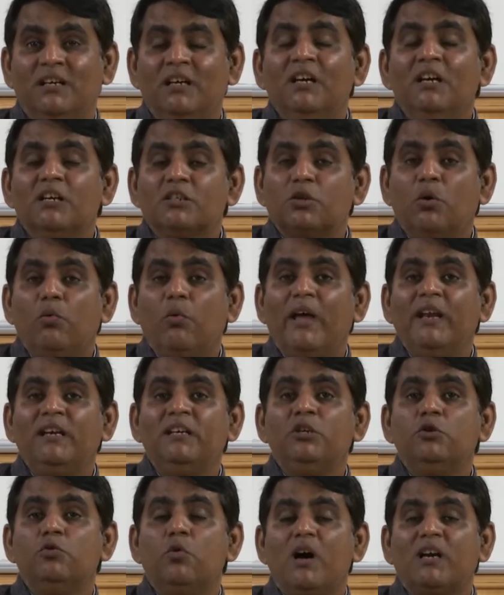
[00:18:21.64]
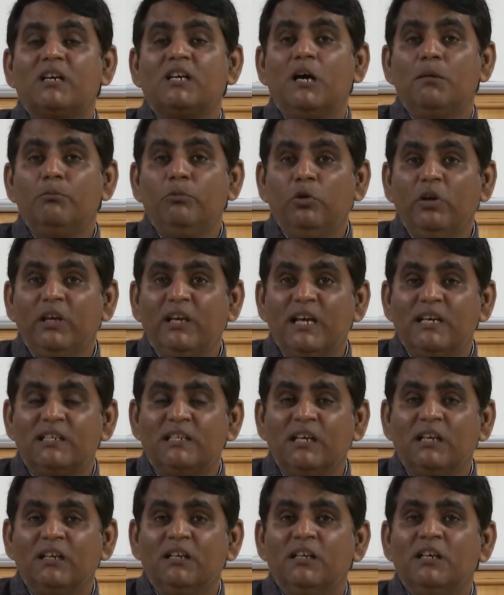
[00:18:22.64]
So when you are
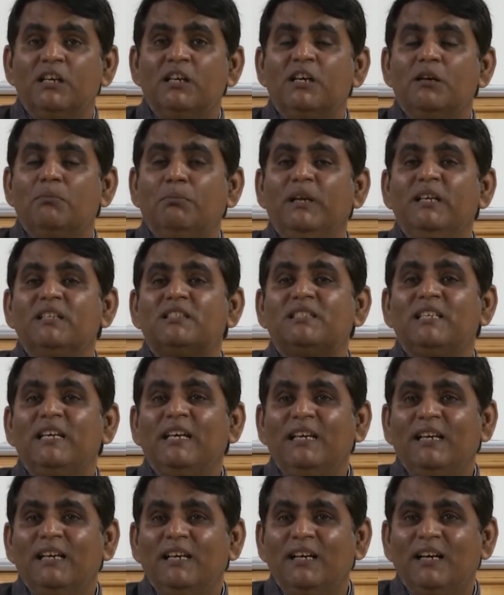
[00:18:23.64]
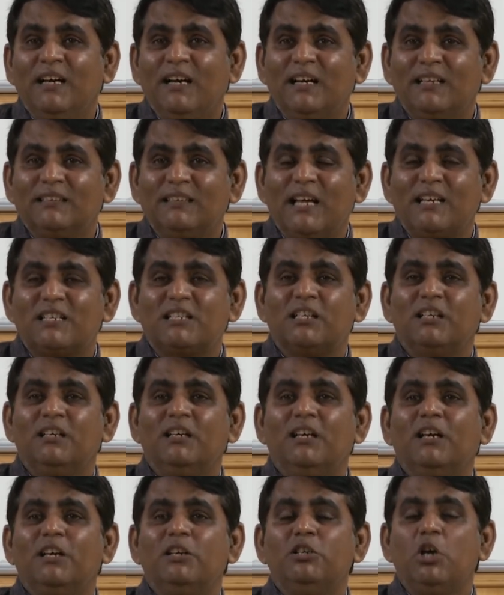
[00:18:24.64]
communicating, please see that
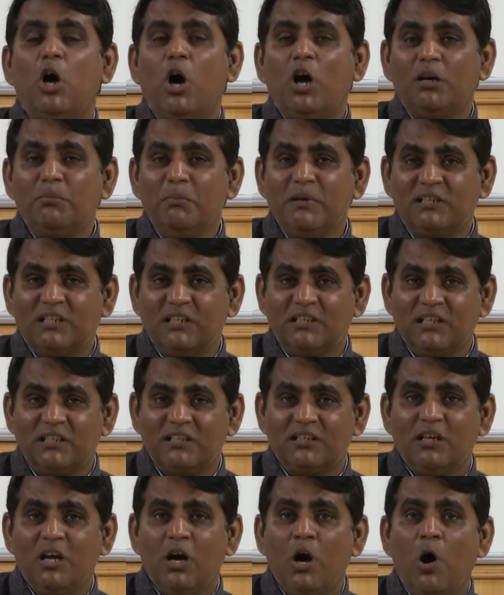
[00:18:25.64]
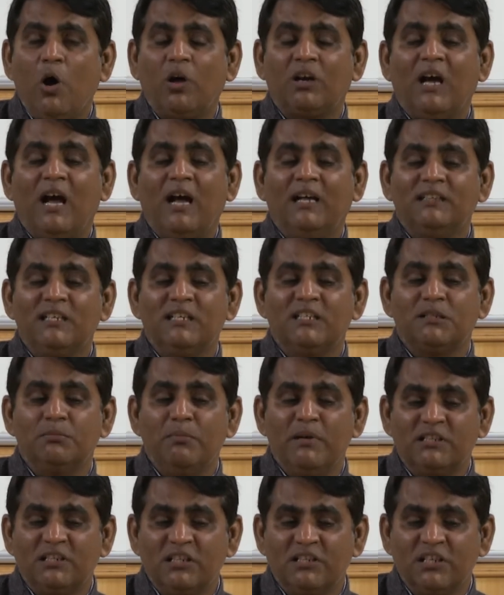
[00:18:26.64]
your messages or others'
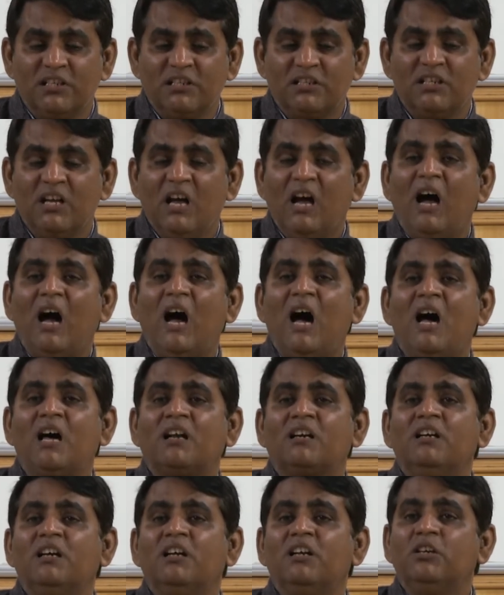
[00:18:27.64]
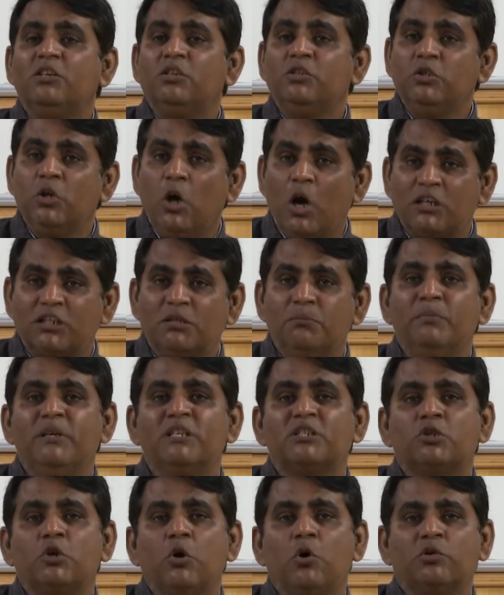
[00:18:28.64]
messages are not
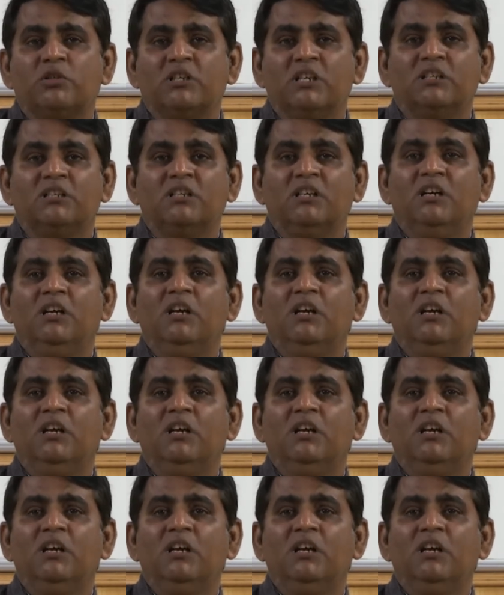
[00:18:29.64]
misquoted.